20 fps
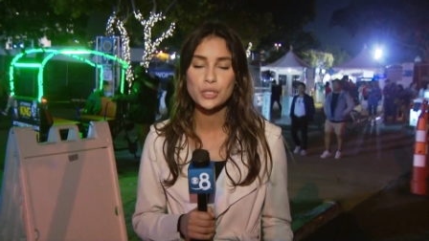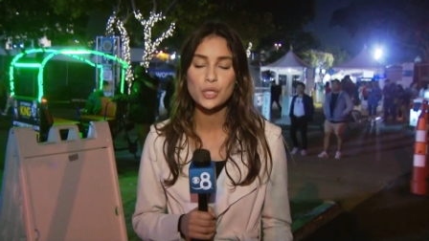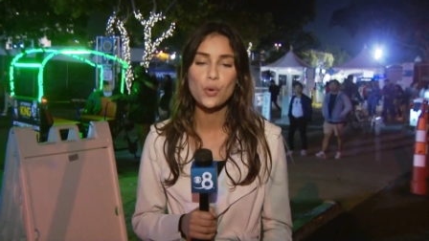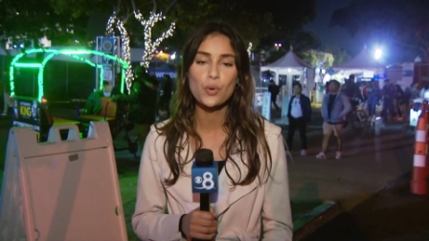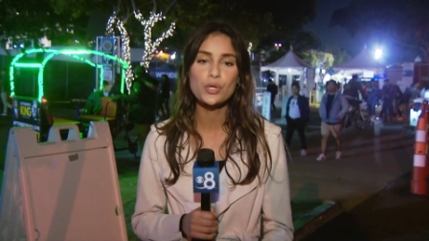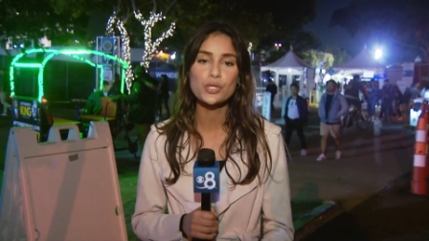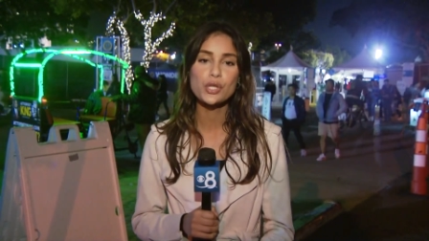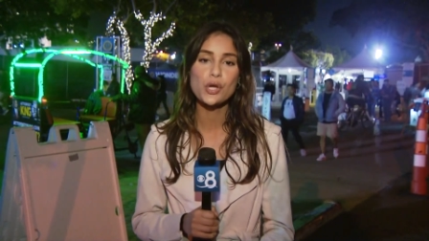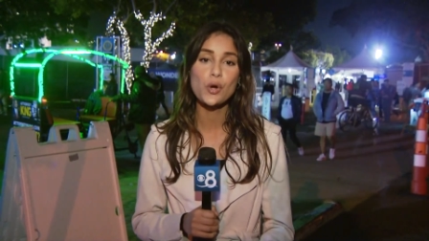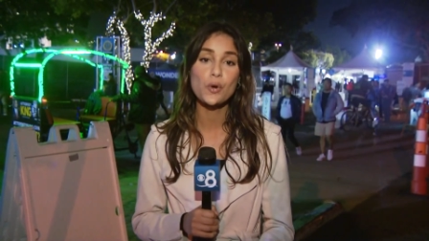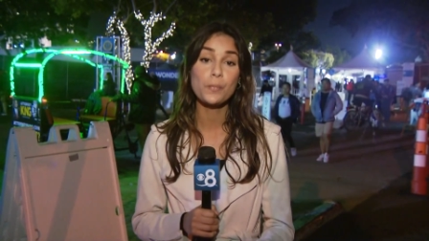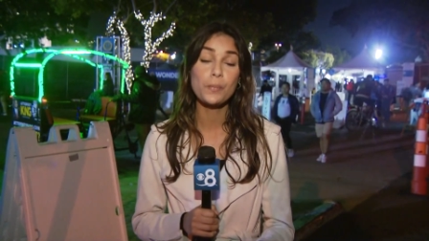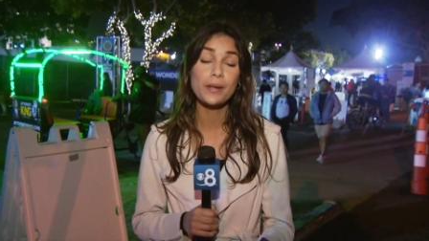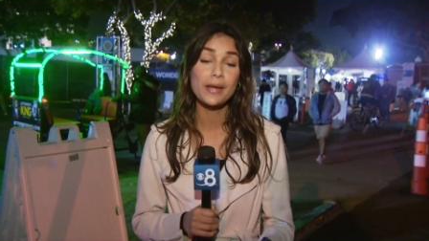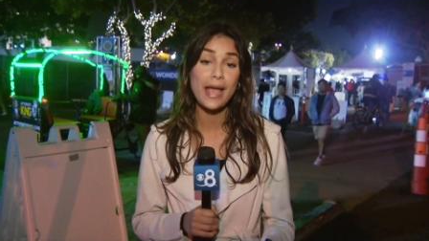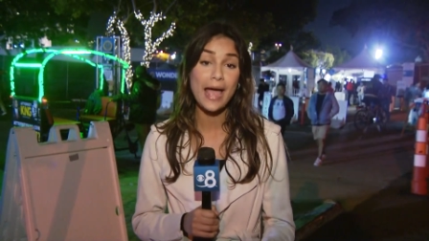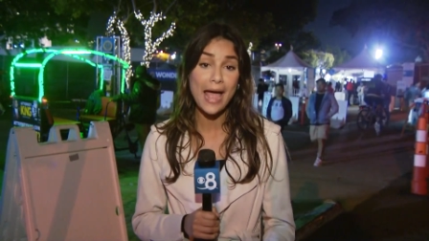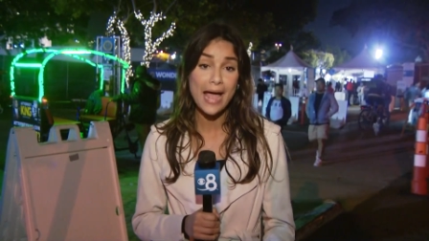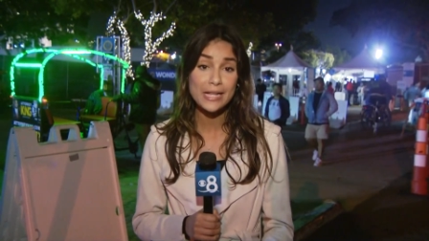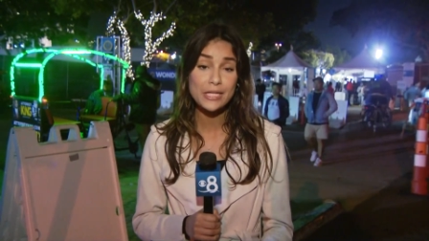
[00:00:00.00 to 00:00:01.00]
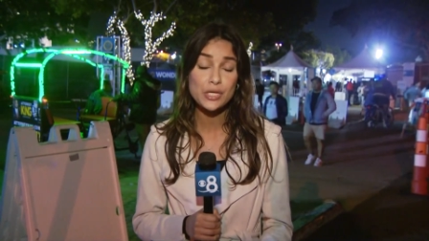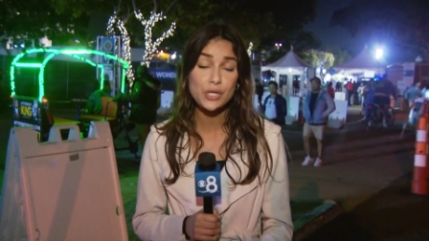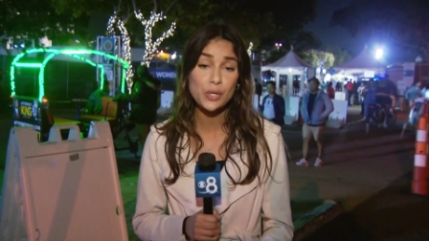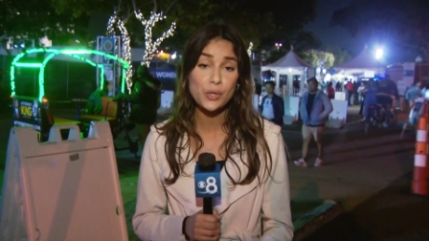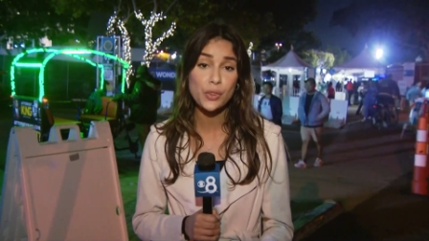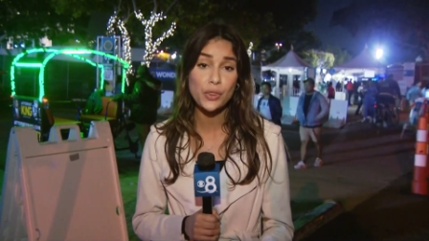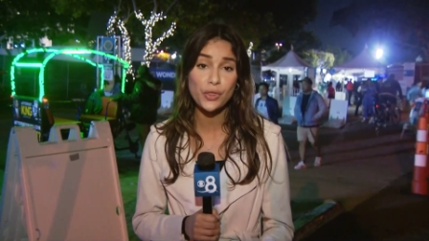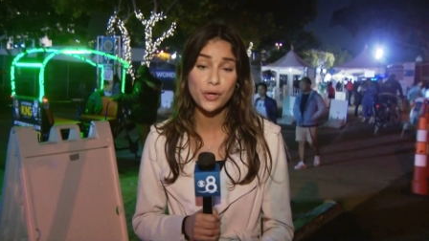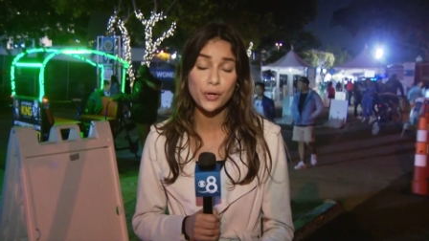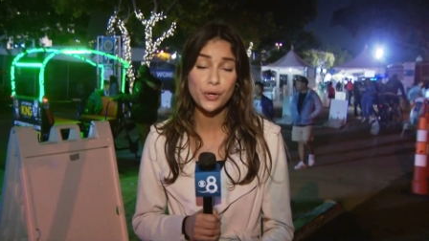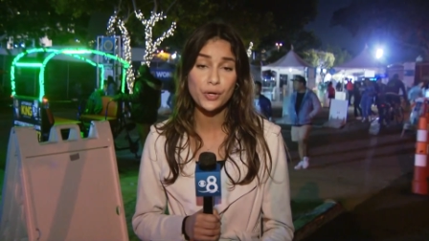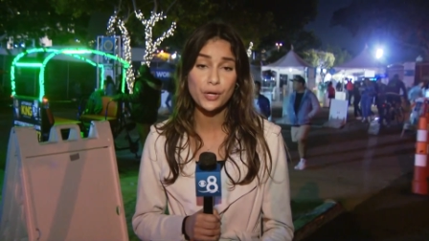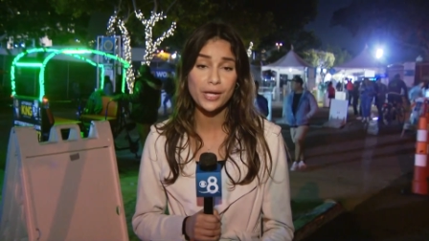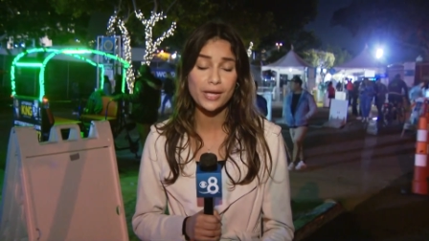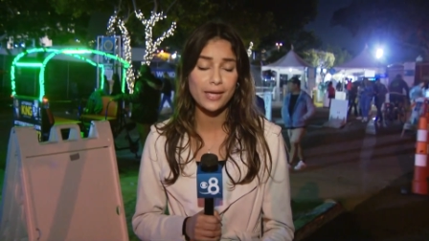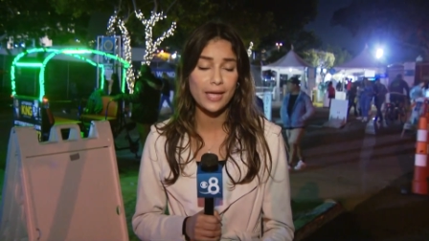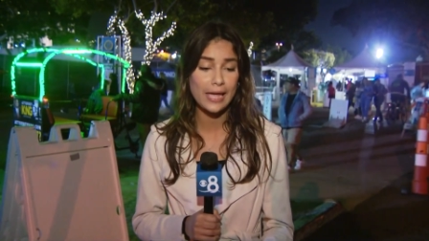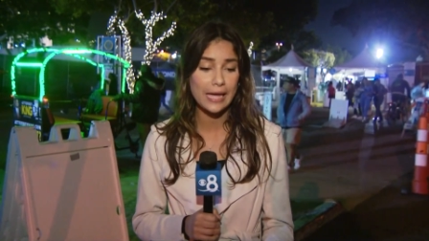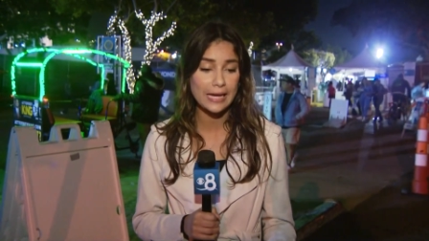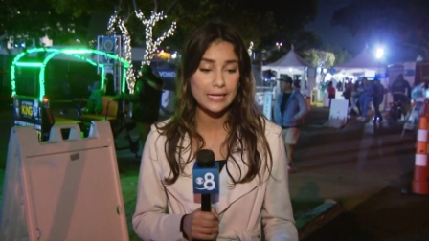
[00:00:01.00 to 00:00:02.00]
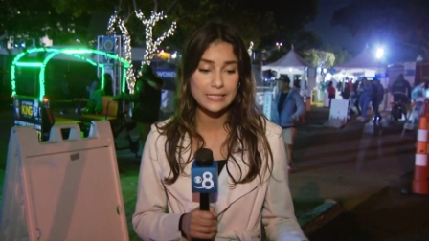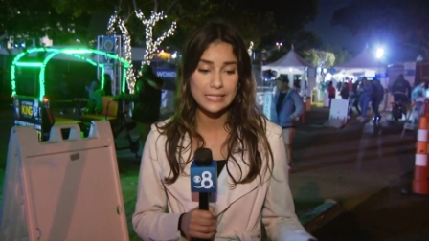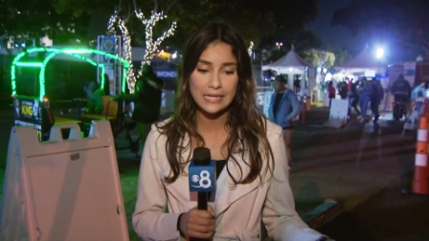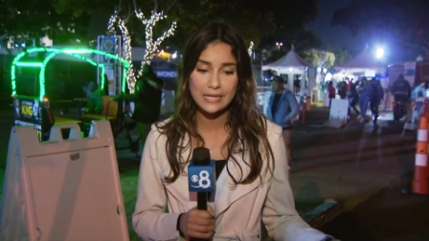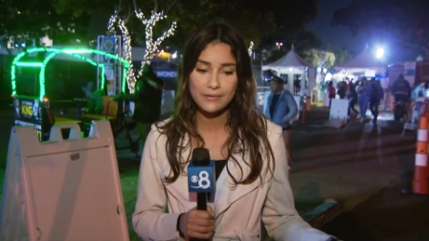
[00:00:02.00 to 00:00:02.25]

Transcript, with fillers: Doors open at 2.30, and